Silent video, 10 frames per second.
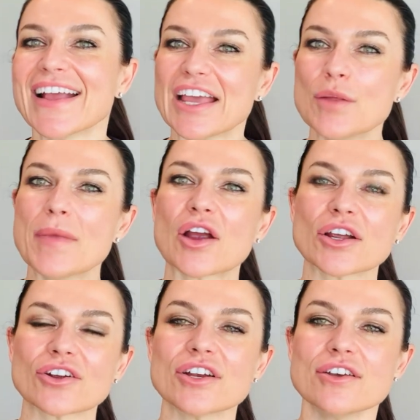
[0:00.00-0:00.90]
in
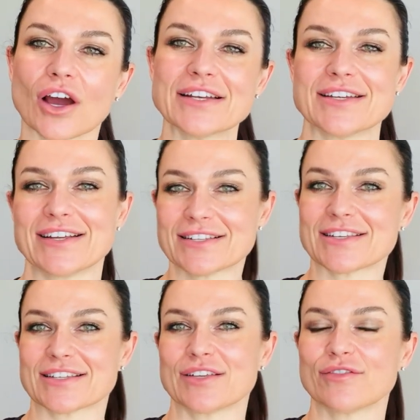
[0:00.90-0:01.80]
America in
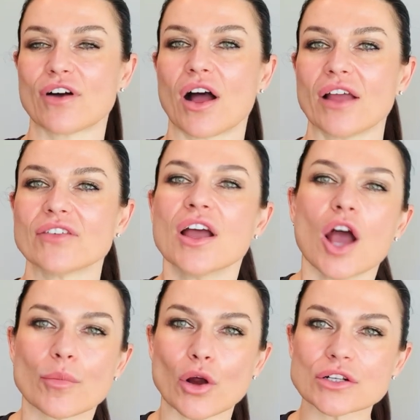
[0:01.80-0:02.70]
1965,
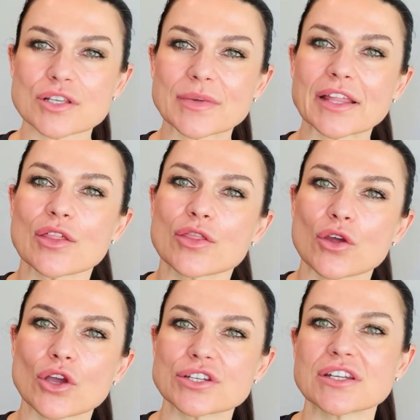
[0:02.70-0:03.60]
approximately
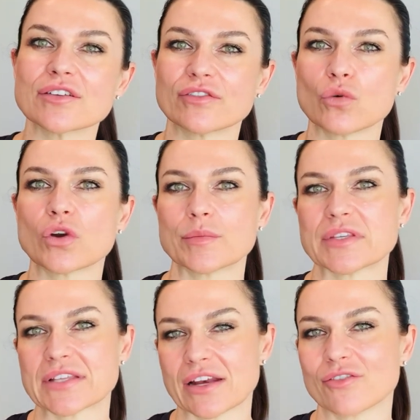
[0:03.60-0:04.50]
30 to
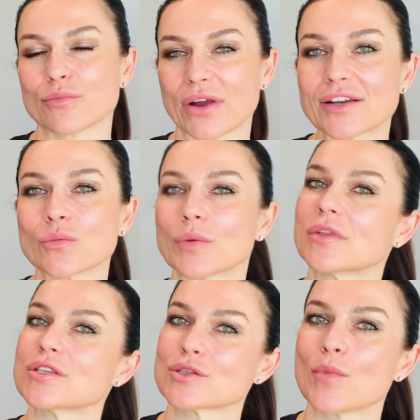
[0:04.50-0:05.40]
40% of pregnant
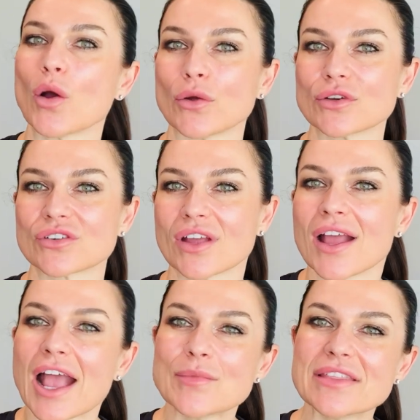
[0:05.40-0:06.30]
women smoked.
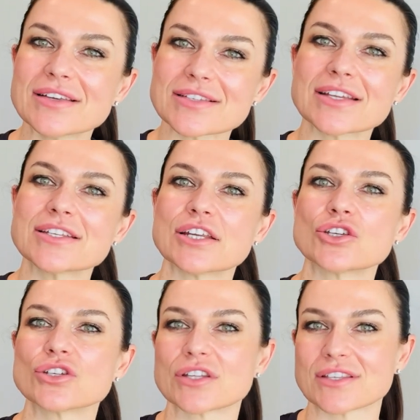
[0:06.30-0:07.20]
I mean, this
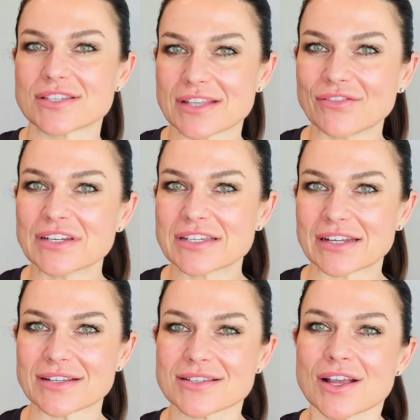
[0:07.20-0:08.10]
continued to the
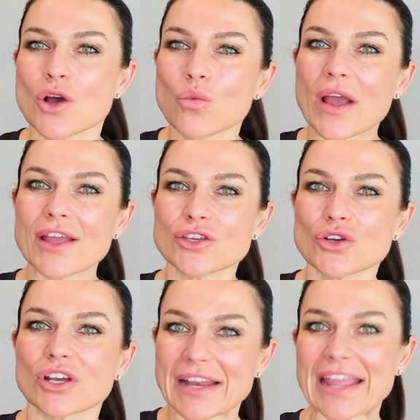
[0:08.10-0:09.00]
70s, where
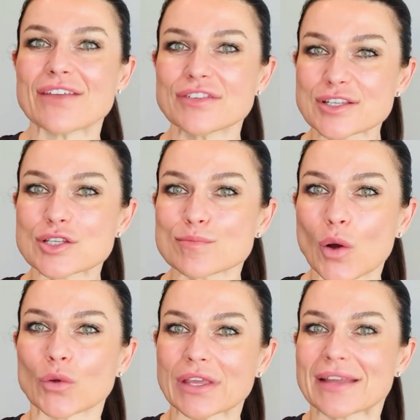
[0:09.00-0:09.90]
you could even
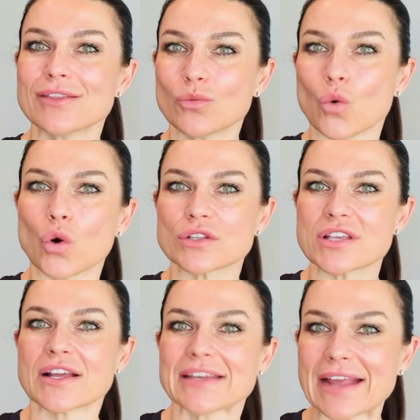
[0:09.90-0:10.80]
smoke in the
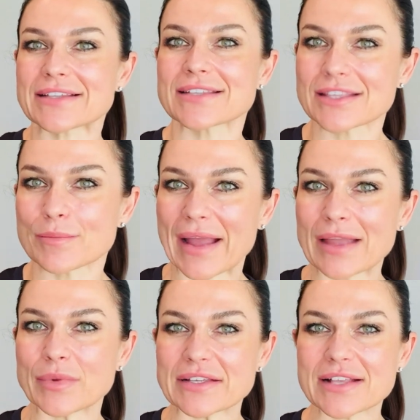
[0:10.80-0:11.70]
wards next to the
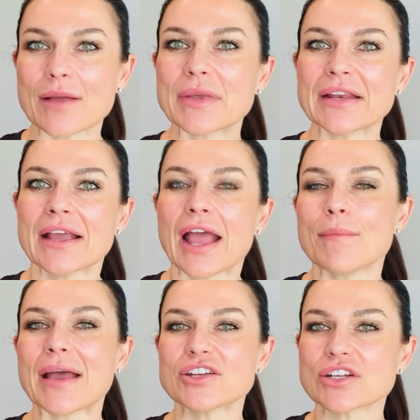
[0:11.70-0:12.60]
babies. I mean,
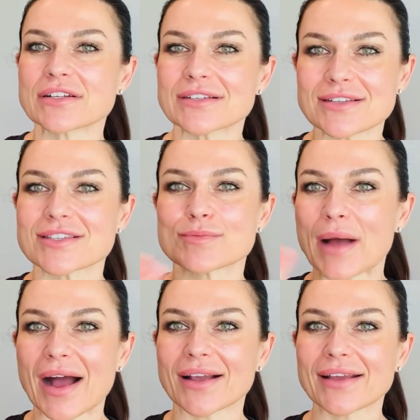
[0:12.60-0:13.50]
imagine
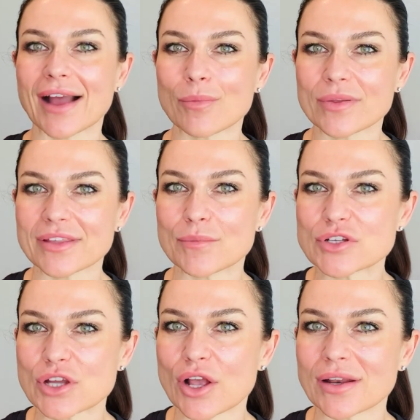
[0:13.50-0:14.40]
sparking up in the
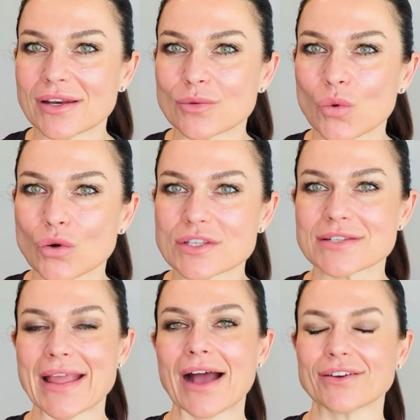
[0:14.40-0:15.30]
maternity
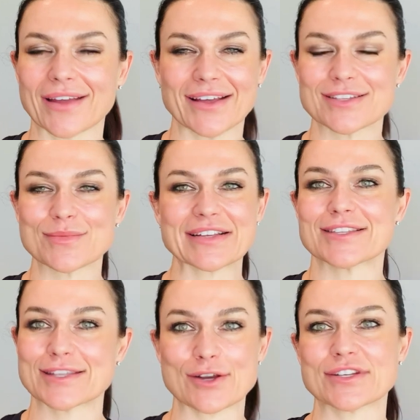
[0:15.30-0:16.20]
wards nowadays. I mean,
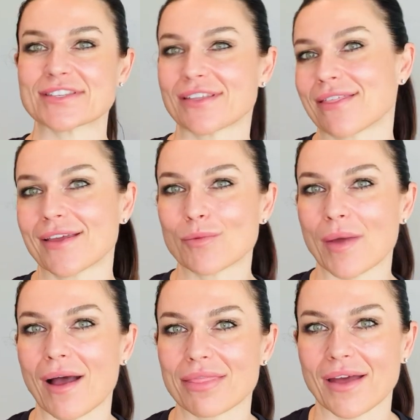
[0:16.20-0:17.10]
seriously, think
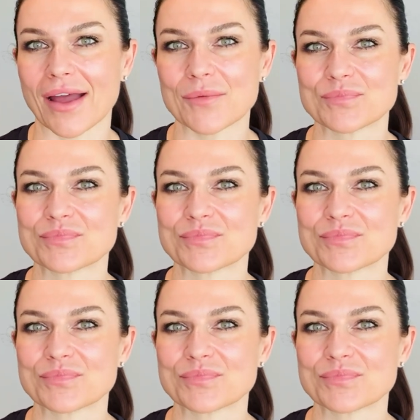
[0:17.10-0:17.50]
about that.